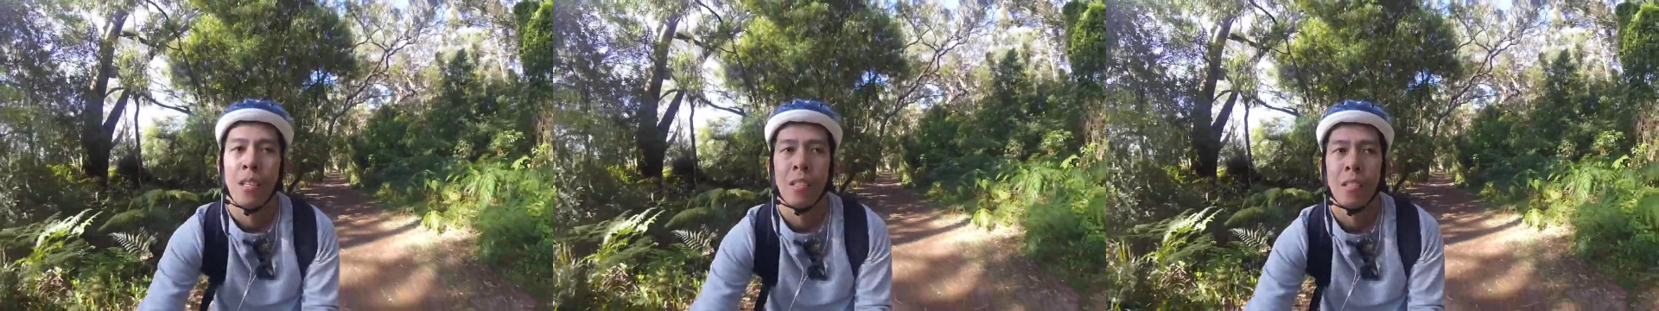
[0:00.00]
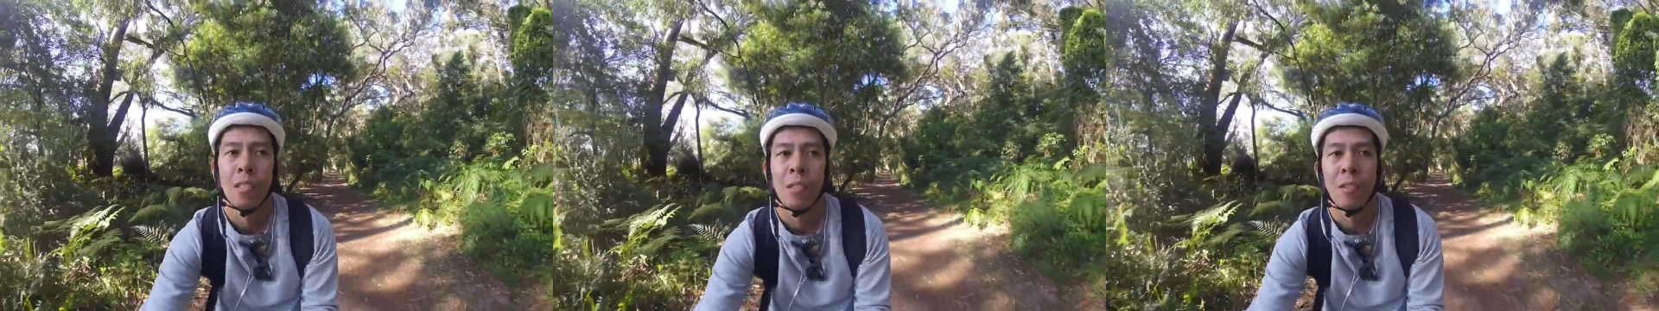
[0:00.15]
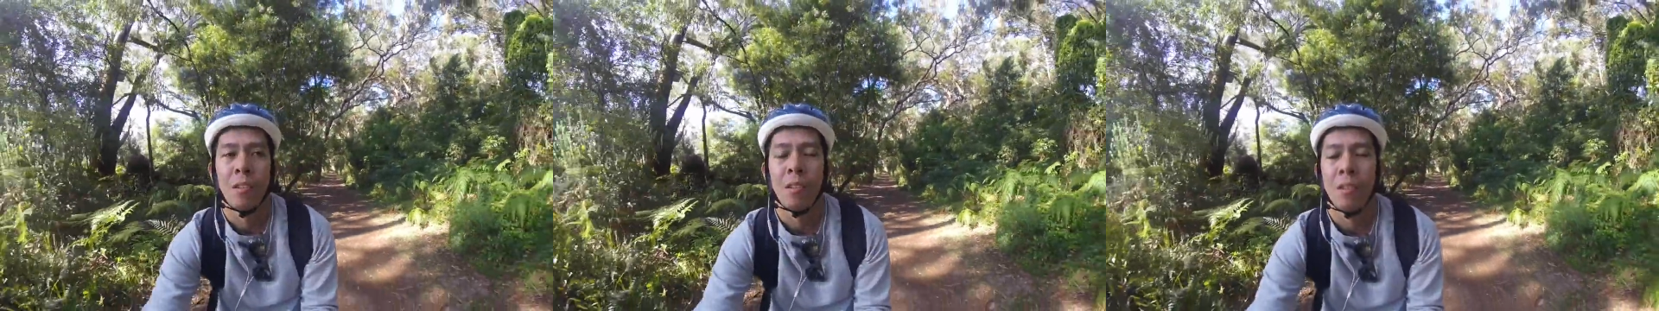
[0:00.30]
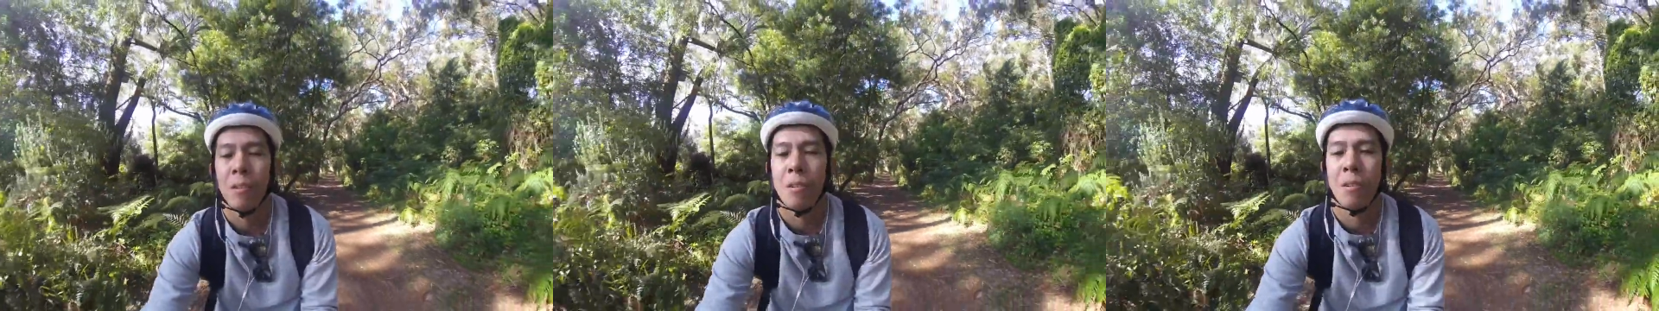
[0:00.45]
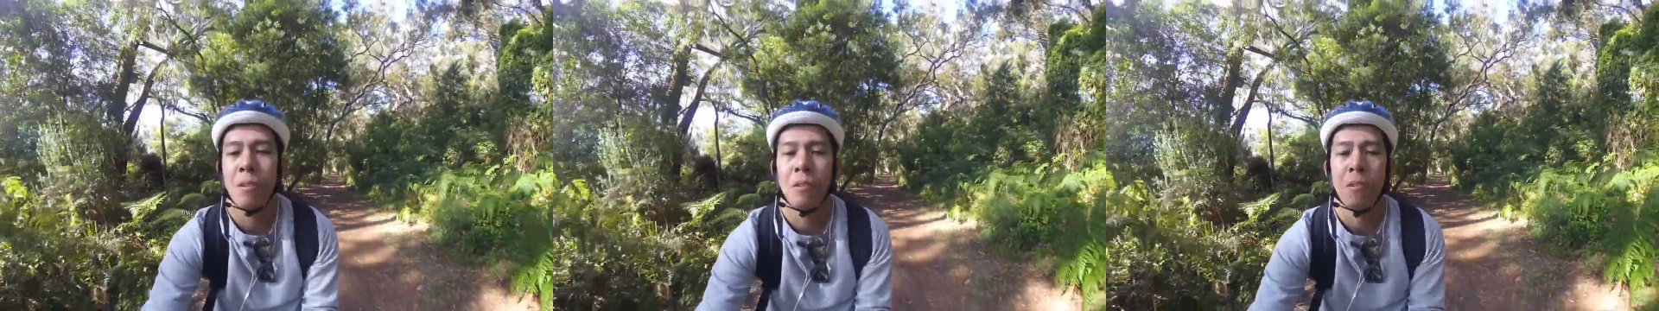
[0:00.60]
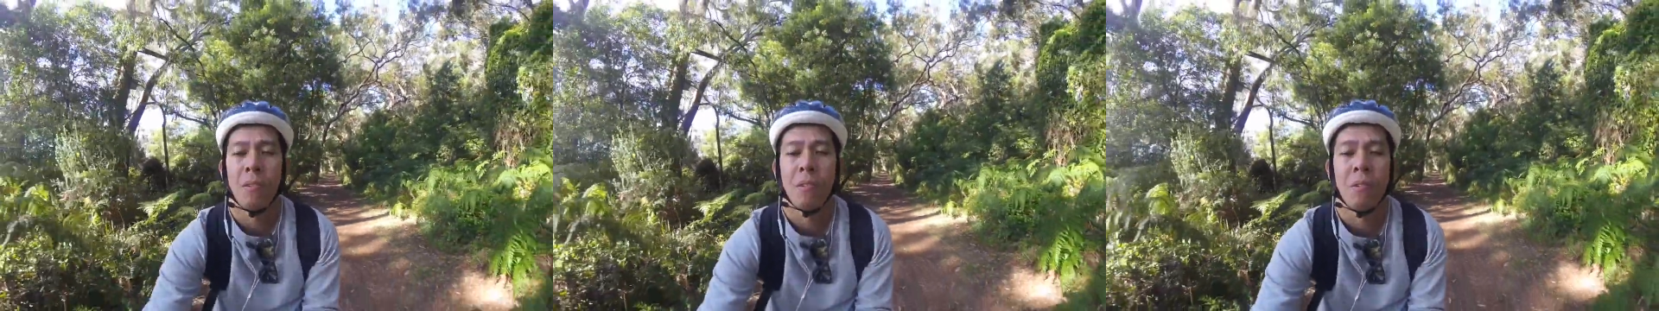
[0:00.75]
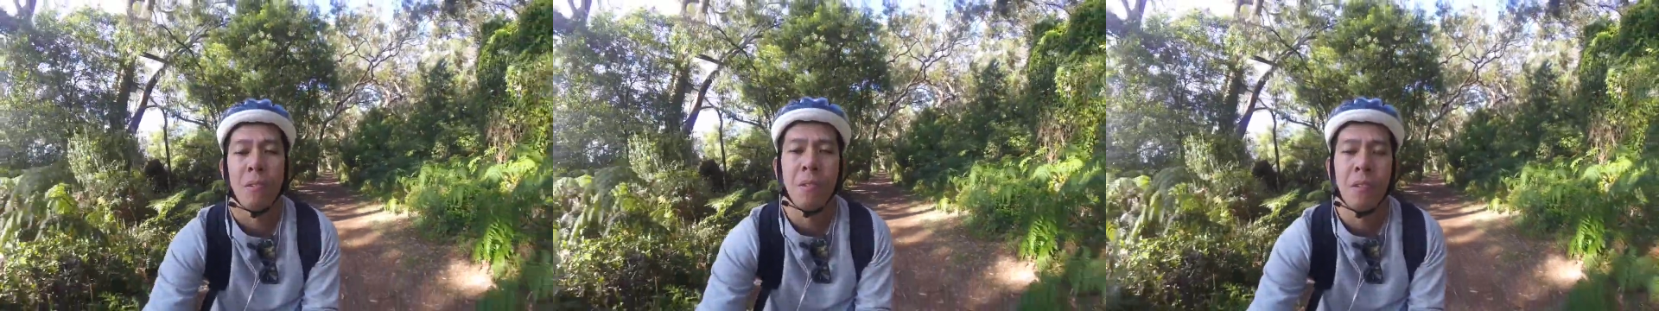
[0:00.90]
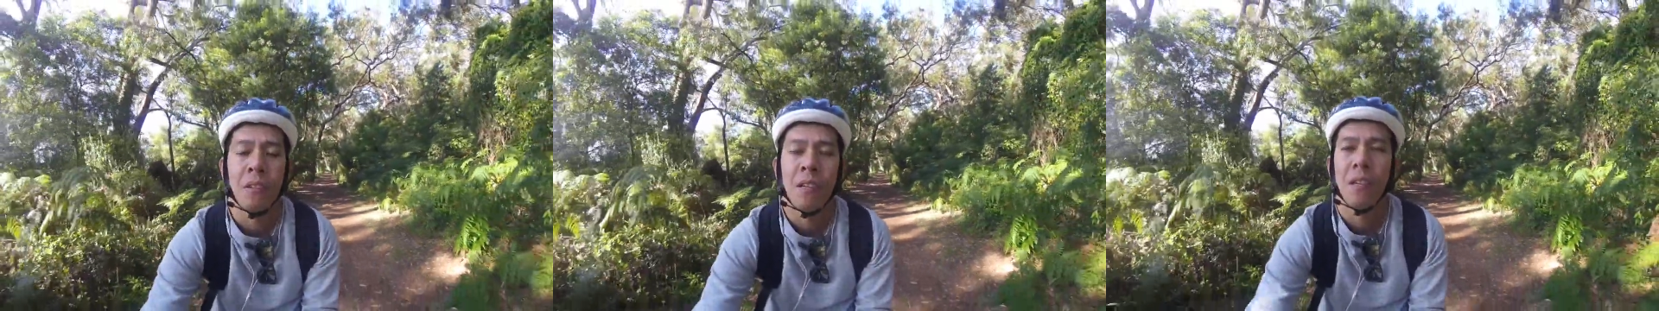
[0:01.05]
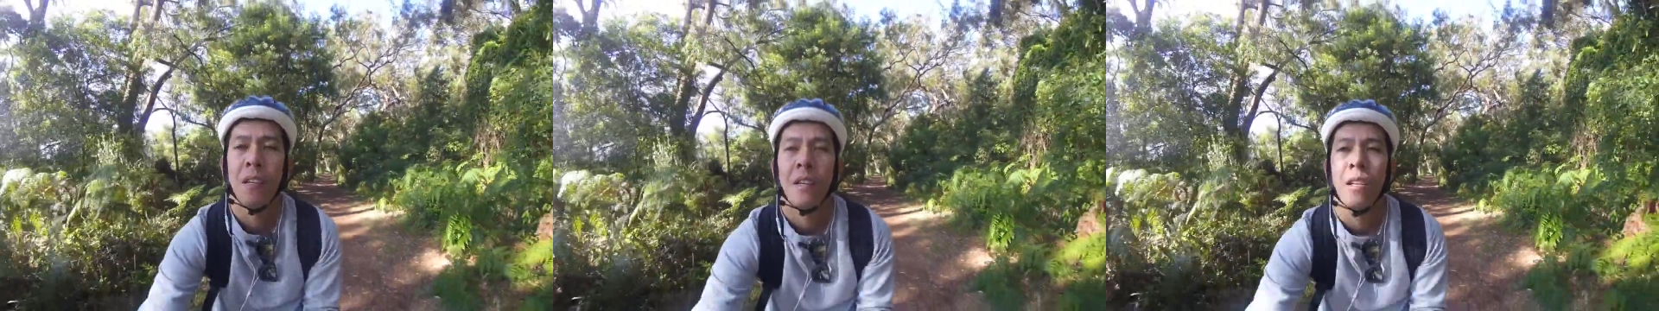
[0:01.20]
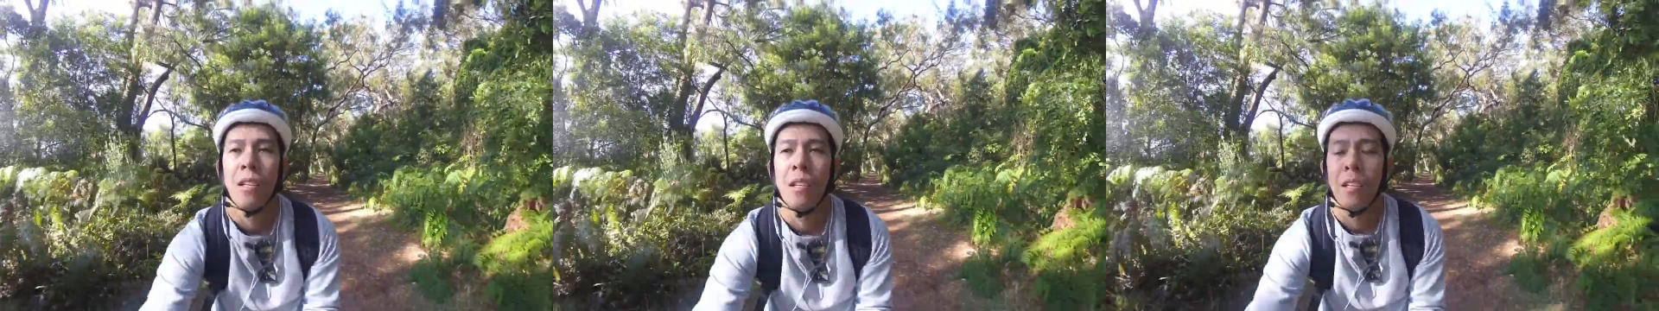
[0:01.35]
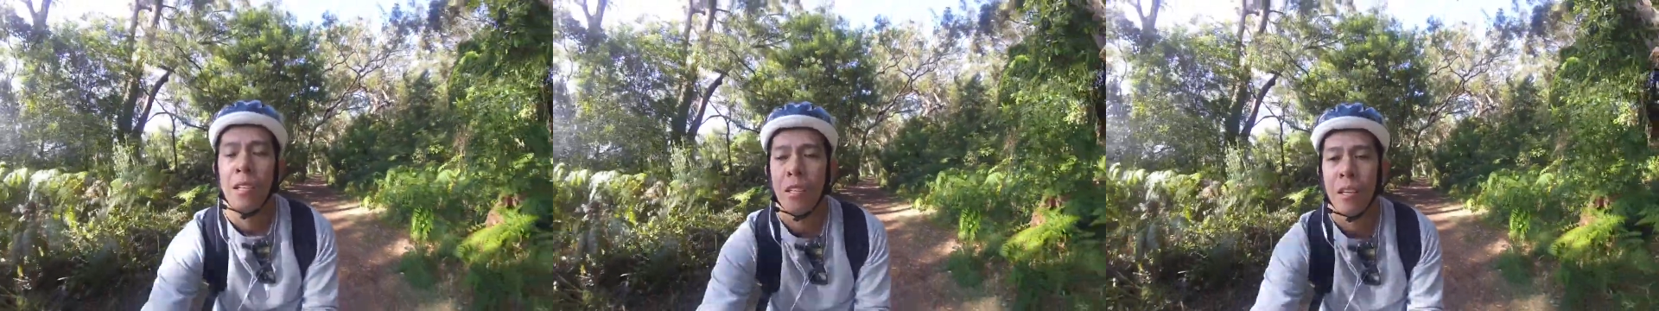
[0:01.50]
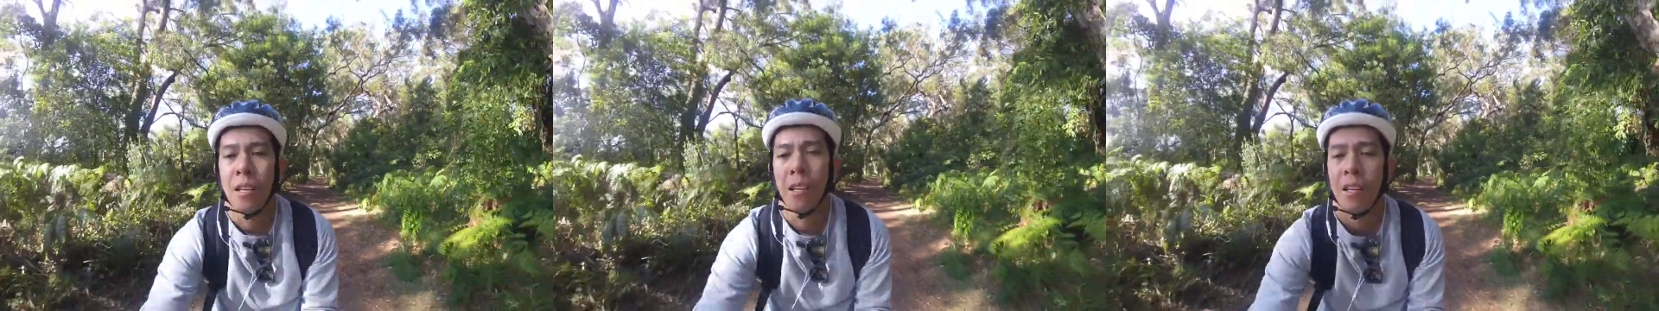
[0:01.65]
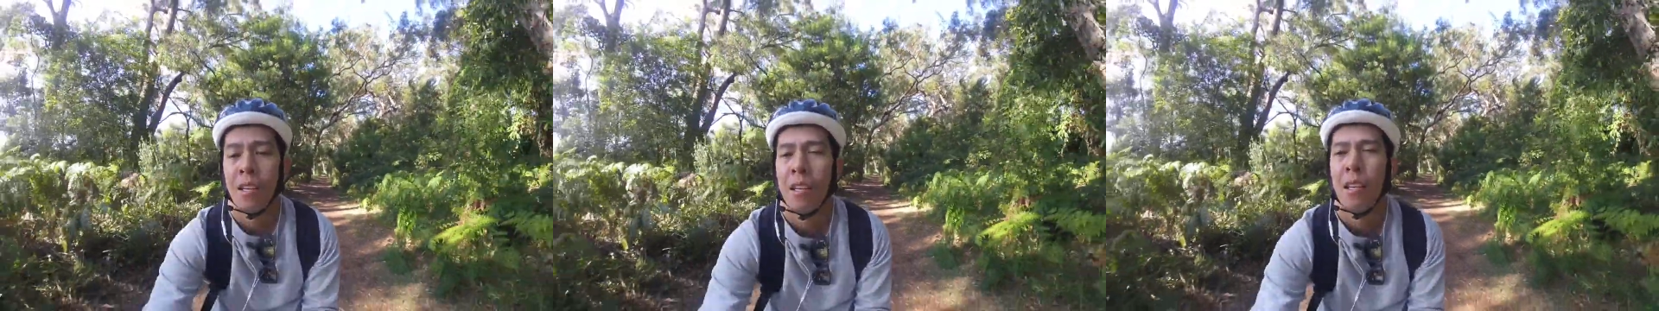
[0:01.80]
So,
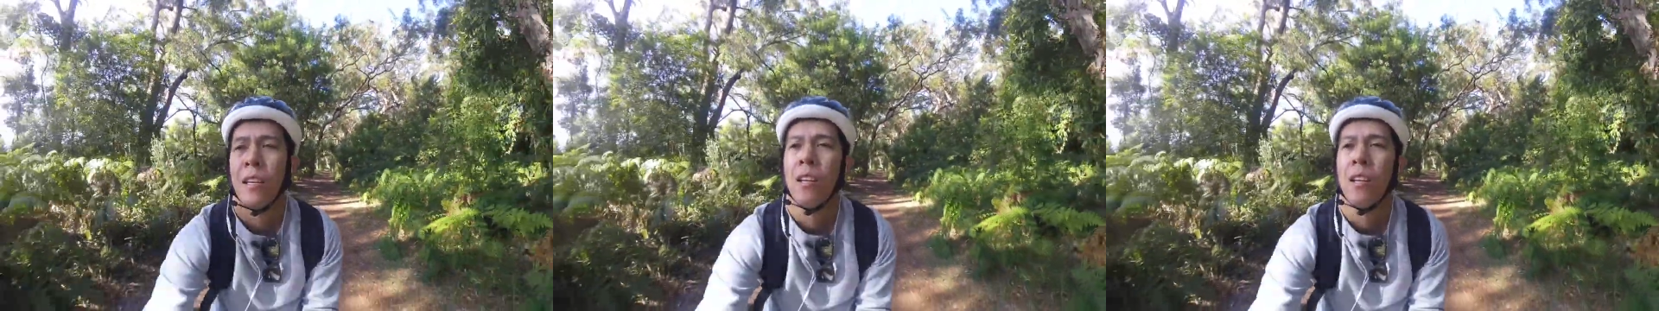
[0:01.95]
yeah.